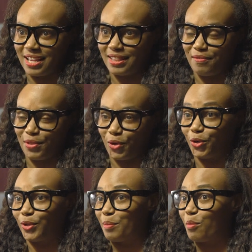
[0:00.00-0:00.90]
I love the
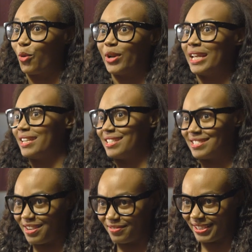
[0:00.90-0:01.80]
early
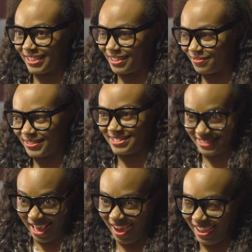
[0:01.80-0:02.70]
morningness of it, if it's
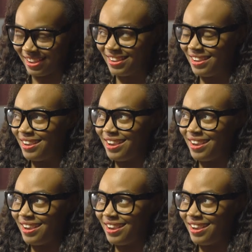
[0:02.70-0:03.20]
that.